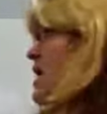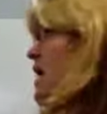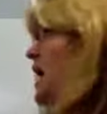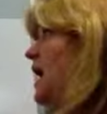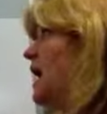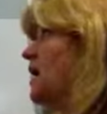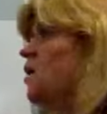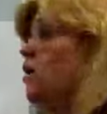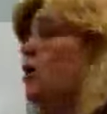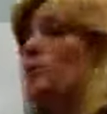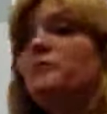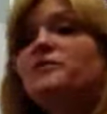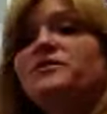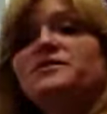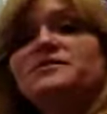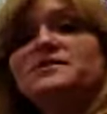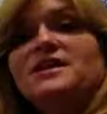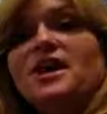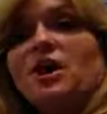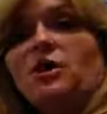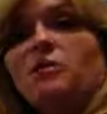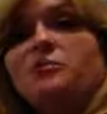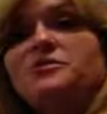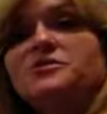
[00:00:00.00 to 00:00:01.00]
I hope
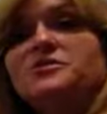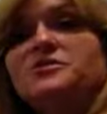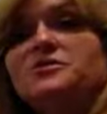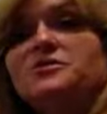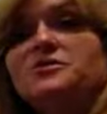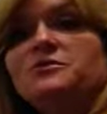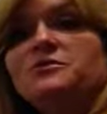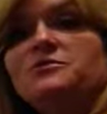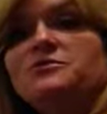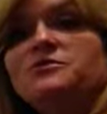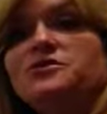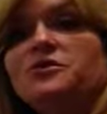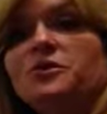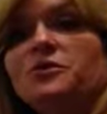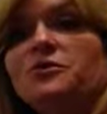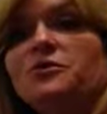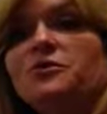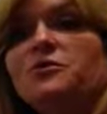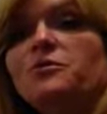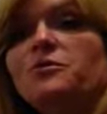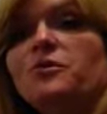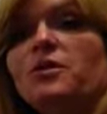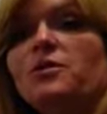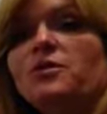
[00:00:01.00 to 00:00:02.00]
this helps to show
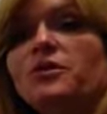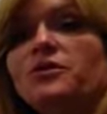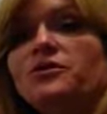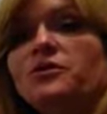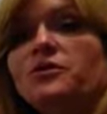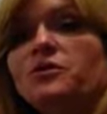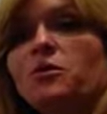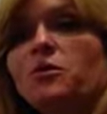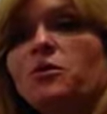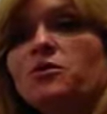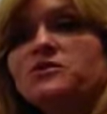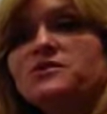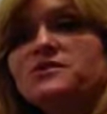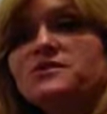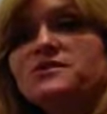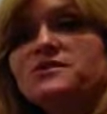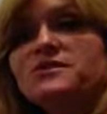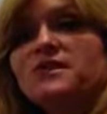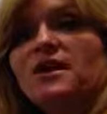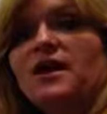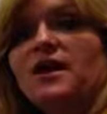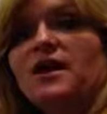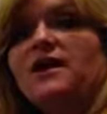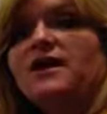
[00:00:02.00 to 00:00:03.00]
you what the course
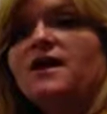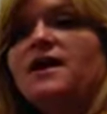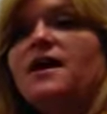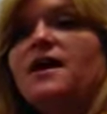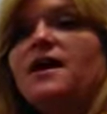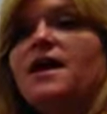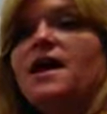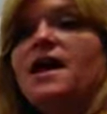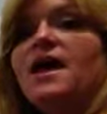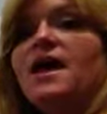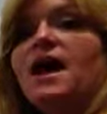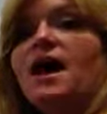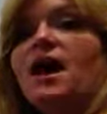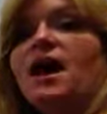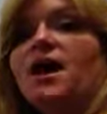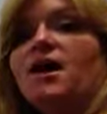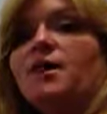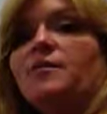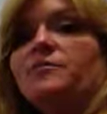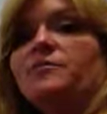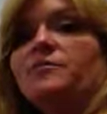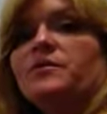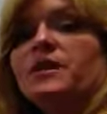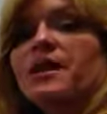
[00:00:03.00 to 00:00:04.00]
is like.
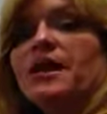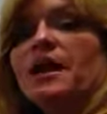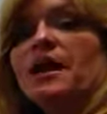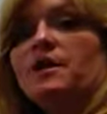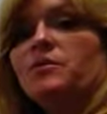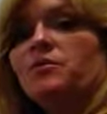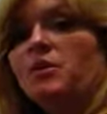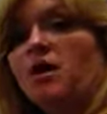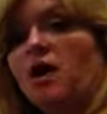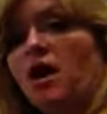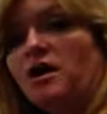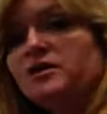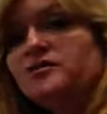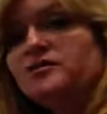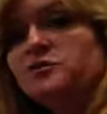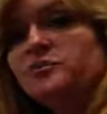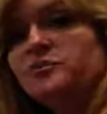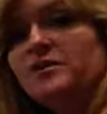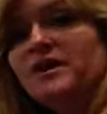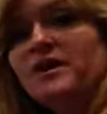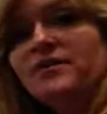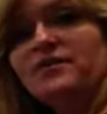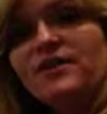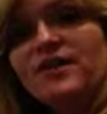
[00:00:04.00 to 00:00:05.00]
Um, I will also
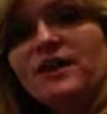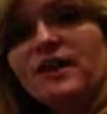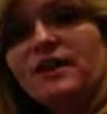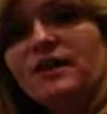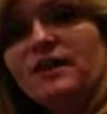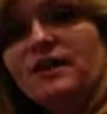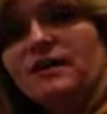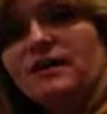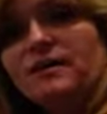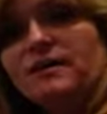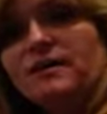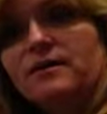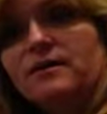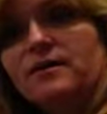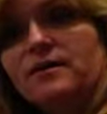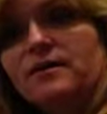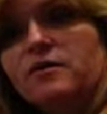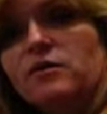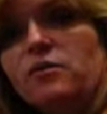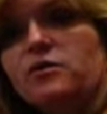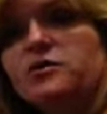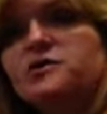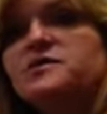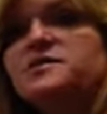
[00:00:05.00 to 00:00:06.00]
be giving an, a, a
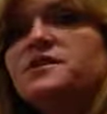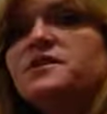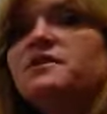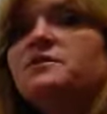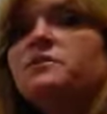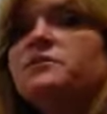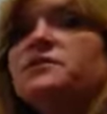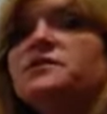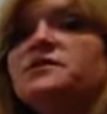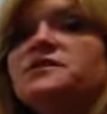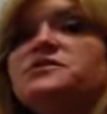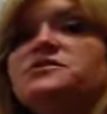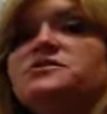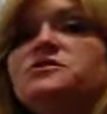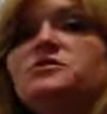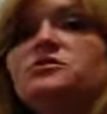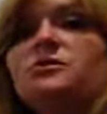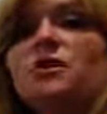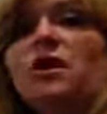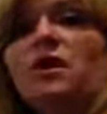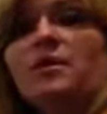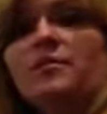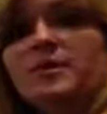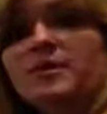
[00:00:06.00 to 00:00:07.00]
course syllabus
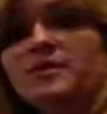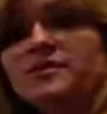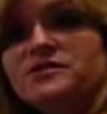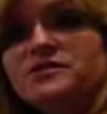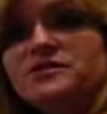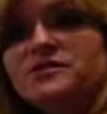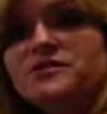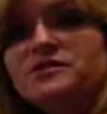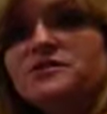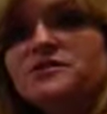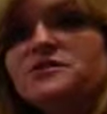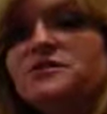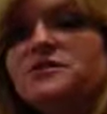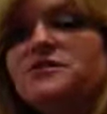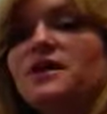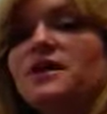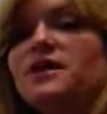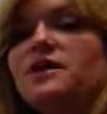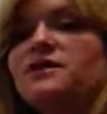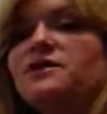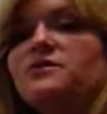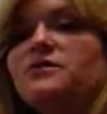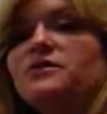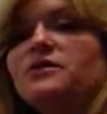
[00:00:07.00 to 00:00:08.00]
to all my students so
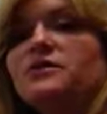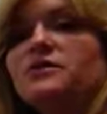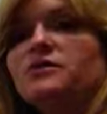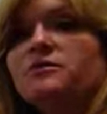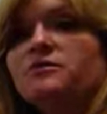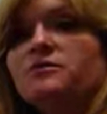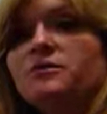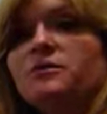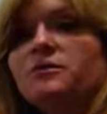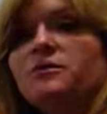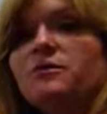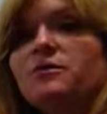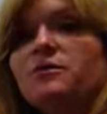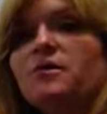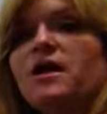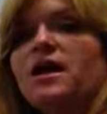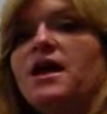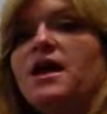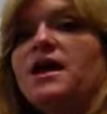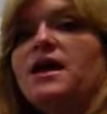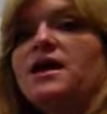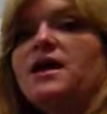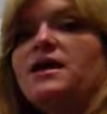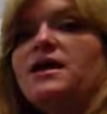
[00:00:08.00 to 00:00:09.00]
they can look it through
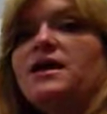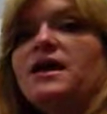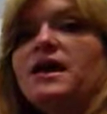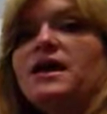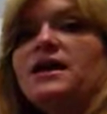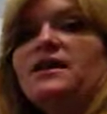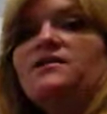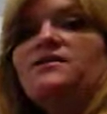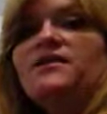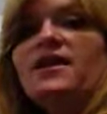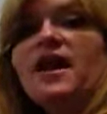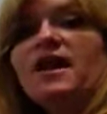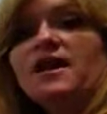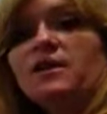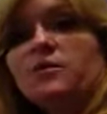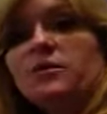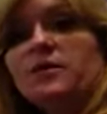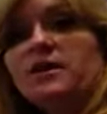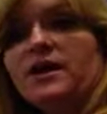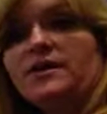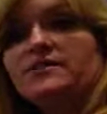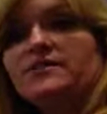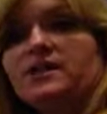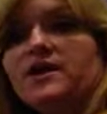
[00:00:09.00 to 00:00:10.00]
and if
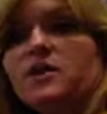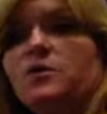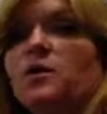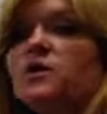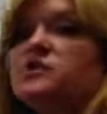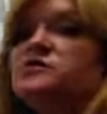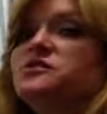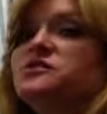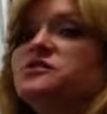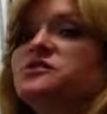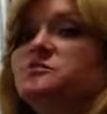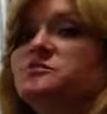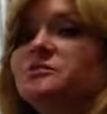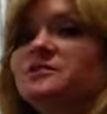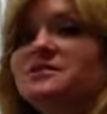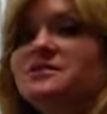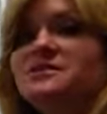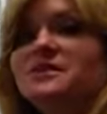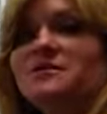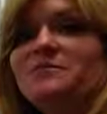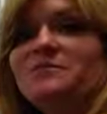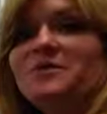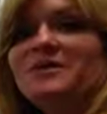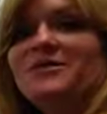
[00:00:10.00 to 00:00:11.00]
anyone has any questions,
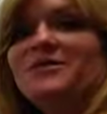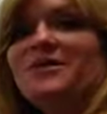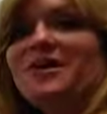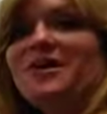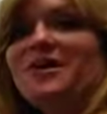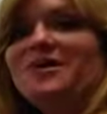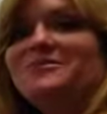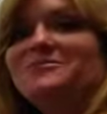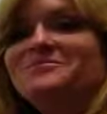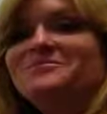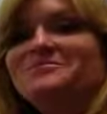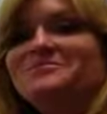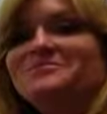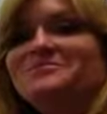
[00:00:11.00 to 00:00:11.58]
please give me a call.